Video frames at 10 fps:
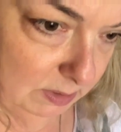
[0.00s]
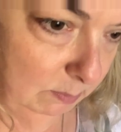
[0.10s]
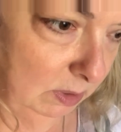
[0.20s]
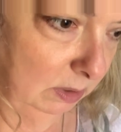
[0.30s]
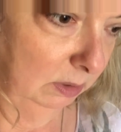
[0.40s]

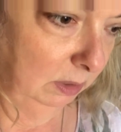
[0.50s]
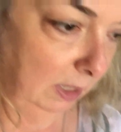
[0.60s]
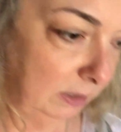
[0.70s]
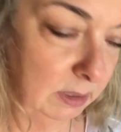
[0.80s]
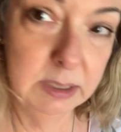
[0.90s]
I'm going to
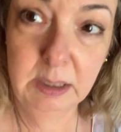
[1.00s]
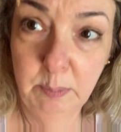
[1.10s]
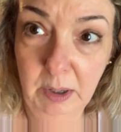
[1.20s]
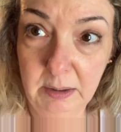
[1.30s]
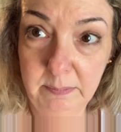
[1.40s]
line into the
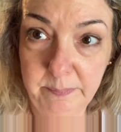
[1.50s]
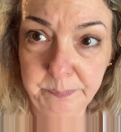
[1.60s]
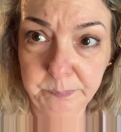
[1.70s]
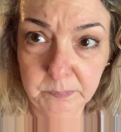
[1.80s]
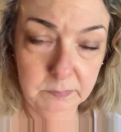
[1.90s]
bottom.
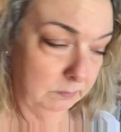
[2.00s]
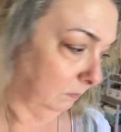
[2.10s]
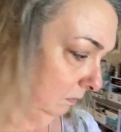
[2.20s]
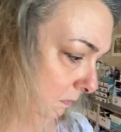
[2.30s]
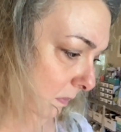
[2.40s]

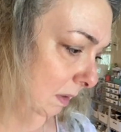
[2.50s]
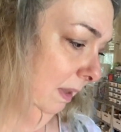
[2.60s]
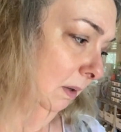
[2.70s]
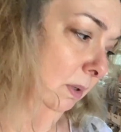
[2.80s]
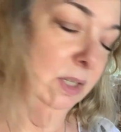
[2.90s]

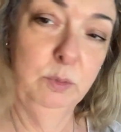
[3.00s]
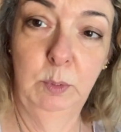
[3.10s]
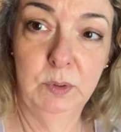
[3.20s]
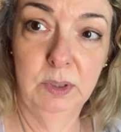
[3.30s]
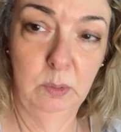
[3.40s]
That'll catch
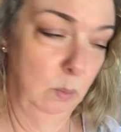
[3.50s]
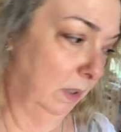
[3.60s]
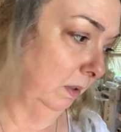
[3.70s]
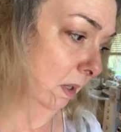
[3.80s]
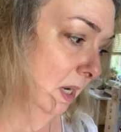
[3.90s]
most of the
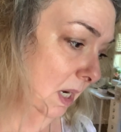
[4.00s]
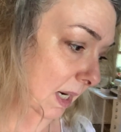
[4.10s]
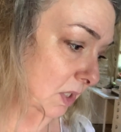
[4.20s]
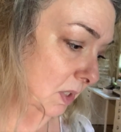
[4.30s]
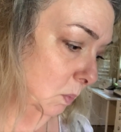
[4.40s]
water.
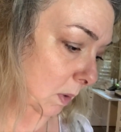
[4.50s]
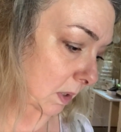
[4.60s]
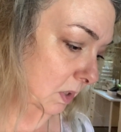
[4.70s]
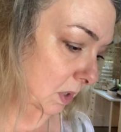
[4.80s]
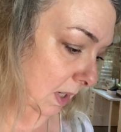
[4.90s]
I just
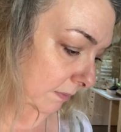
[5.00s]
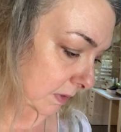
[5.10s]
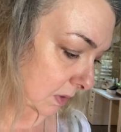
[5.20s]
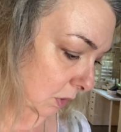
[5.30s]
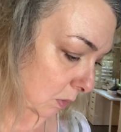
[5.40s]
wanted to have a
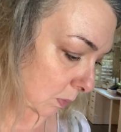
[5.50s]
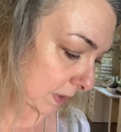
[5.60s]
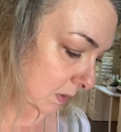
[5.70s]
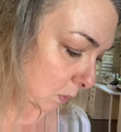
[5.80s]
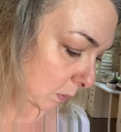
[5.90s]
secure
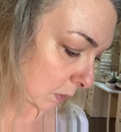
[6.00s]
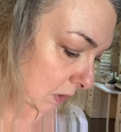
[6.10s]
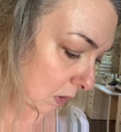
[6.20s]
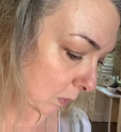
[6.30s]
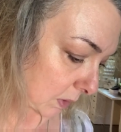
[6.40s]
place where it would
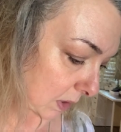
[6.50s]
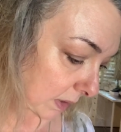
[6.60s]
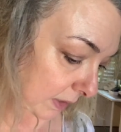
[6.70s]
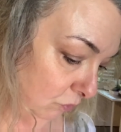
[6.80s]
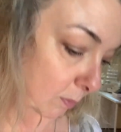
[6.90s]
go and not
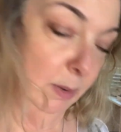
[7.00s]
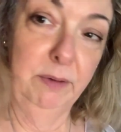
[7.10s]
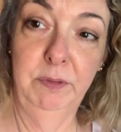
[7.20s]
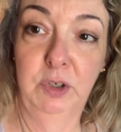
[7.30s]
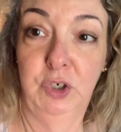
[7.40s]
like drip
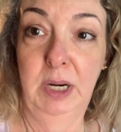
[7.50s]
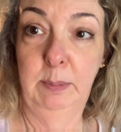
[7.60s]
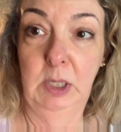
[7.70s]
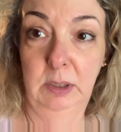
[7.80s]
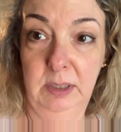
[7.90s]
off the
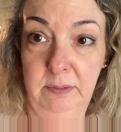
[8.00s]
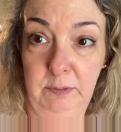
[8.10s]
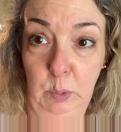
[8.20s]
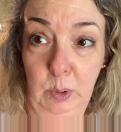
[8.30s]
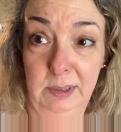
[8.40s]
chamois onto the
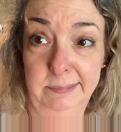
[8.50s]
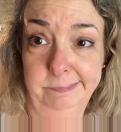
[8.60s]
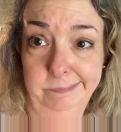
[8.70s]
floor.